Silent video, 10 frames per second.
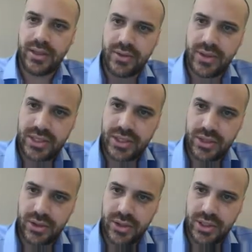this
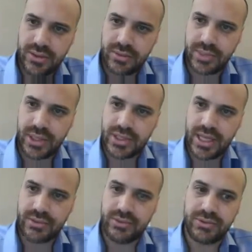unit, because
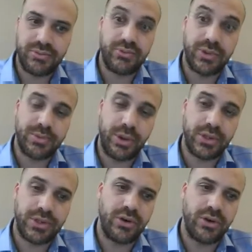that
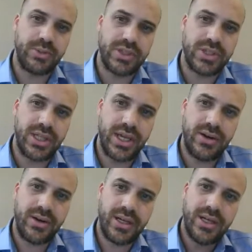corresponds to the
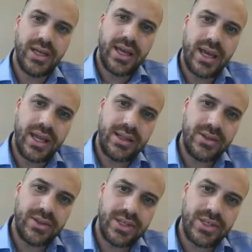area,
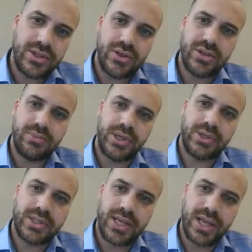and this unit,
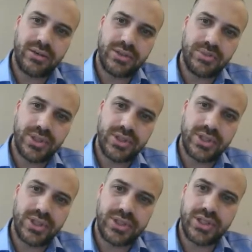because that corresponds
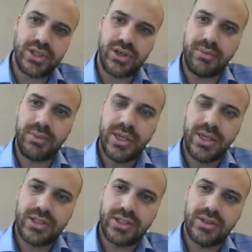to the time.
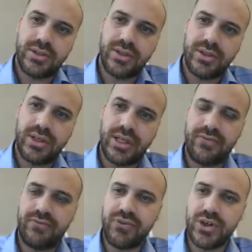So the
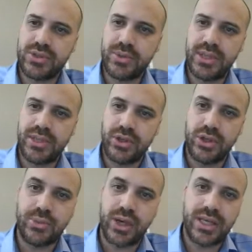first one, the
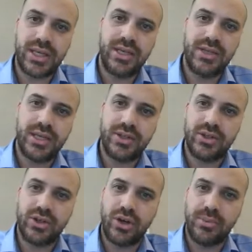numerator here and the
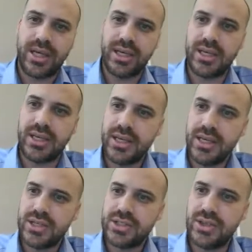denominator here,
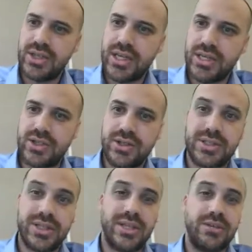so these units
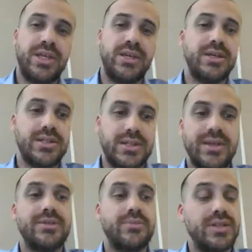are going to be
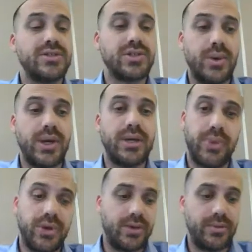centimeters squared
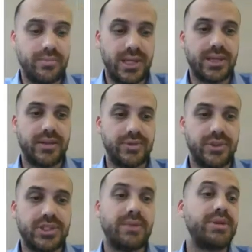per minute.
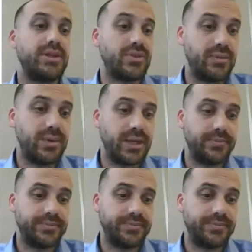Just something to think about.